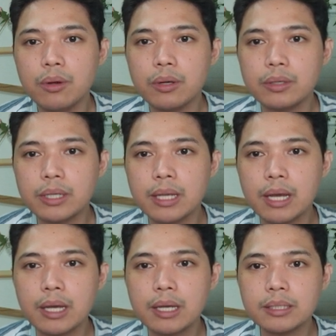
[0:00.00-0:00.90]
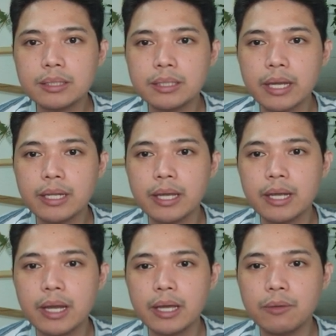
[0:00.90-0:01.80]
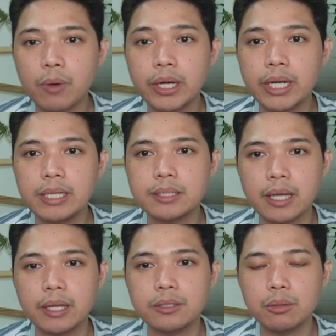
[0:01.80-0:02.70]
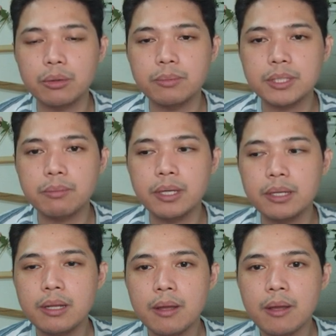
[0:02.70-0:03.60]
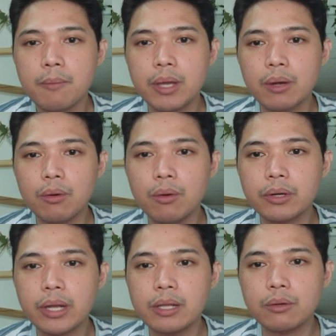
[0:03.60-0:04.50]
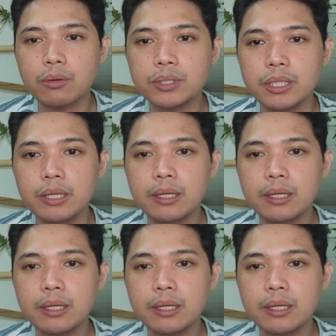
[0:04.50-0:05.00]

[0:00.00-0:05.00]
na sign na yan ay warning sign. So ibig sabihin, merong rail crossing